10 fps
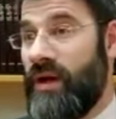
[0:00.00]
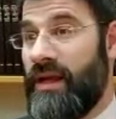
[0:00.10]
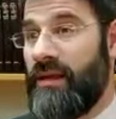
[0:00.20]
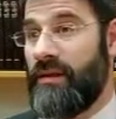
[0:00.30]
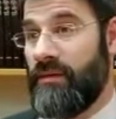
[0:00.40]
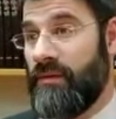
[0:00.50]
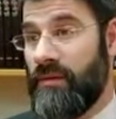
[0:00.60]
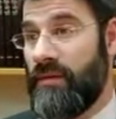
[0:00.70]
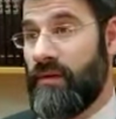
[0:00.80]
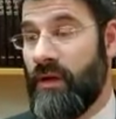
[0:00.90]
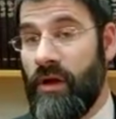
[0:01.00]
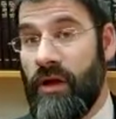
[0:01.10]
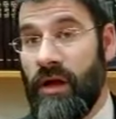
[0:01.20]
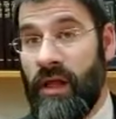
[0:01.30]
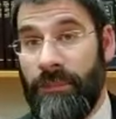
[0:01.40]
way,
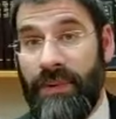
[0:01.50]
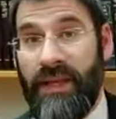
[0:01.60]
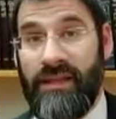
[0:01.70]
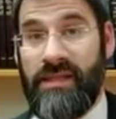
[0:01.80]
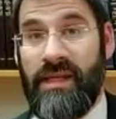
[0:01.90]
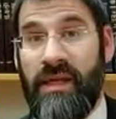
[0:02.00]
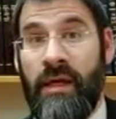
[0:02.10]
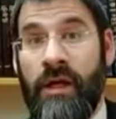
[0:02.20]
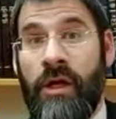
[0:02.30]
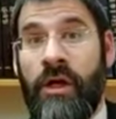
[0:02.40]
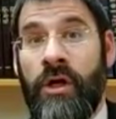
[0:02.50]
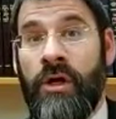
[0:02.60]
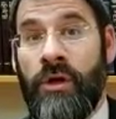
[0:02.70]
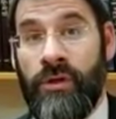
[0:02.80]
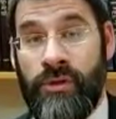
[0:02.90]
an ability
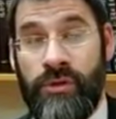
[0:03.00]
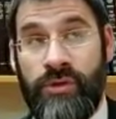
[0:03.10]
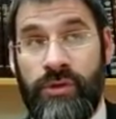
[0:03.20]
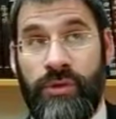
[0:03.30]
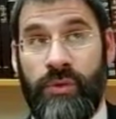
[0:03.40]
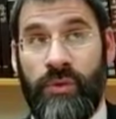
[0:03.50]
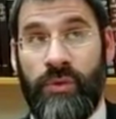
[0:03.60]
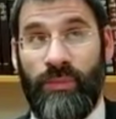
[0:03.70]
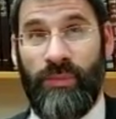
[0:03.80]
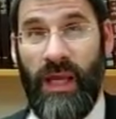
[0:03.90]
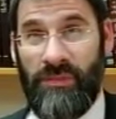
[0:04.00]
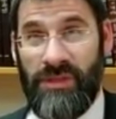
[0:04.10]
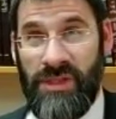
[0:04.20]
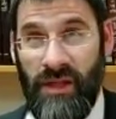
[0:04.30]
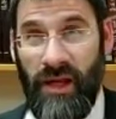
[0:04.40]
to become
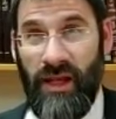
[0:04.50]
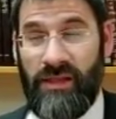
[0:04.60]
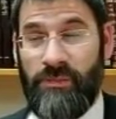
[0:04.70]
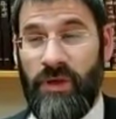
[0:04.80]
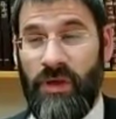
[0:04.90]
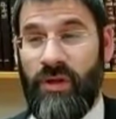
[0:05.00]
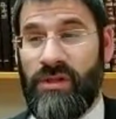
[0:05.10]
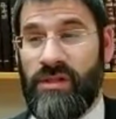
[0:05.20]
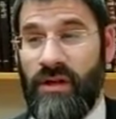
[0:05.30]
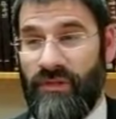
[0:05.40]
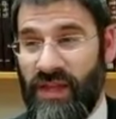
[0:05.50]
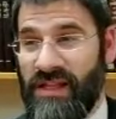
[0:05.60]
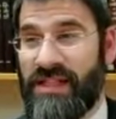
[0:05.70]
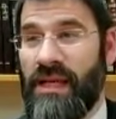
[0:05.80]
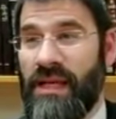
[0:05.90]
silent because of the
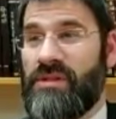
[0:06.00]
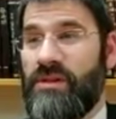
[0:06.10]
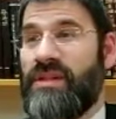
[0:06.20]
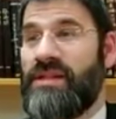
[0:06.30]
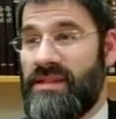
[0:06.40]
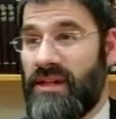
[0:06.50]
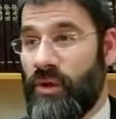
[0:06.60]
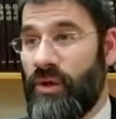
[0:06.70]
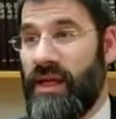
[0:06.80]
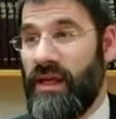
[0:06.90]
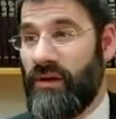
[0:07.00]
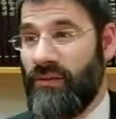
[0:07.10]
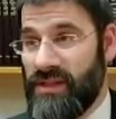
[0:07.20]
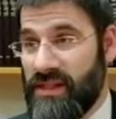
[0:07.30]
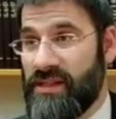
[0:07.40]
acceptance of this decree, of
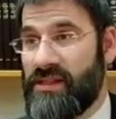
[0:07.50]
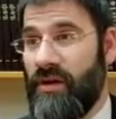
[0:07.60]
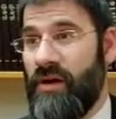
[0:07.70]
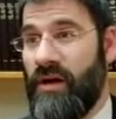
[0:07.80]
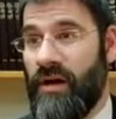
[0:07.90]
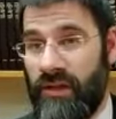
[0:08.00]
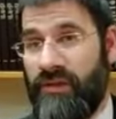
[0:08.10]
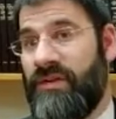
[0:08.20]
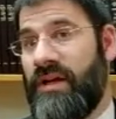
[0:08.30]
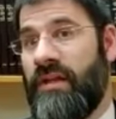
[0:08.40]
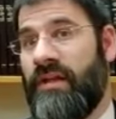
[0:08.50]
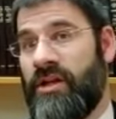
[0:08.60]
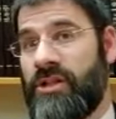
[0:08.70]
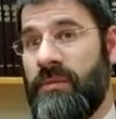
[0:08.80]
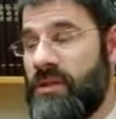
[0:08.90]
this gezerah, and the fact that
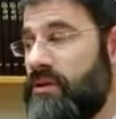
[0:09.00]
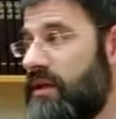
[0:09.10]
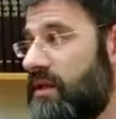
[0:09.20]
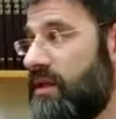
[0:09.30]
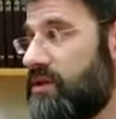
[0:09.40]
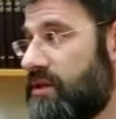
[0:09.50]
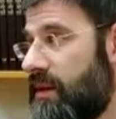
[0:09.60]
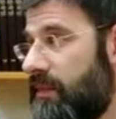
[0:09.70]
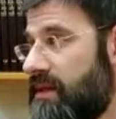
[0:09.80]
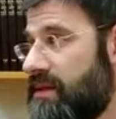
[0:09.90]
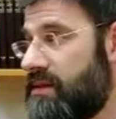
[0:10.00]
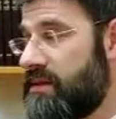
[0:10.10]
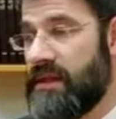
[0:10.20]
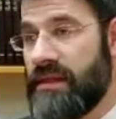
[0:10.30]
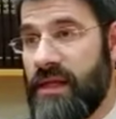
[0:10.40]
Hashem had decreed that it should take place.
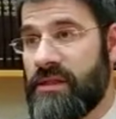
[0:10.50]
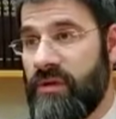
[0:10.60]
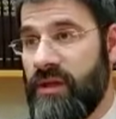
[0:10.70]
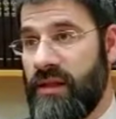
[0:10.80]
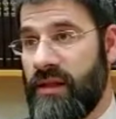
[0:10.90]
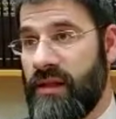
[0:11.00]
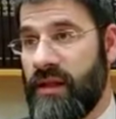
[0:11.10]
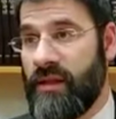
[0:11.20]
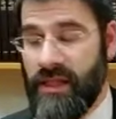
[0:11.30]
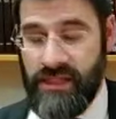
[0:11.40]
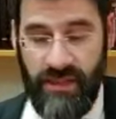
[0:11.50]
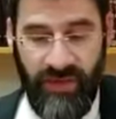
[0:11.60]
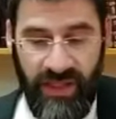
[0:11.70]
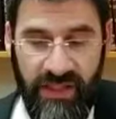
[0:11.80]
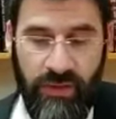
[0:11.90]
That's the
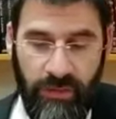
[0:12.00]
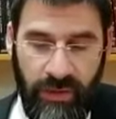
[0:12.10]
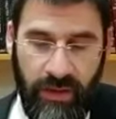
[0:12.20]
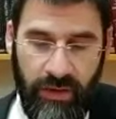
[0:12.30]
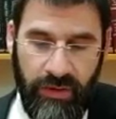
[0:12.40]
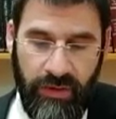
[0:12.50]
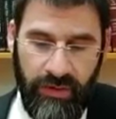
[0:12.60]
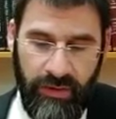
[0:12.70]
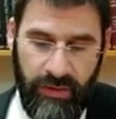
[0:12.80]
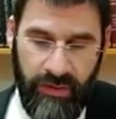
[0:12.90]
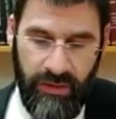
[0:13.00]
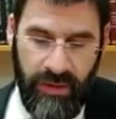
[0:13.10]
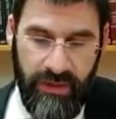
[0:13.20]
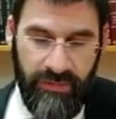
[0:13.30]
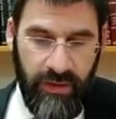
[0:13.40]
Vayidom Aaron.
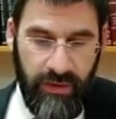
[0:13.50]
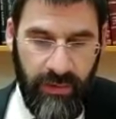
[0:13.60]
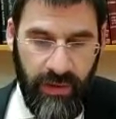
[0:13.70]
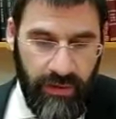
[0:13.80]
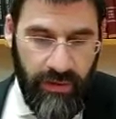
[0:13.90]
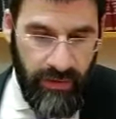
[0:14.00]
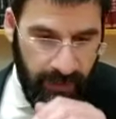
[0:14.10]
That's the Vayidom Aaron.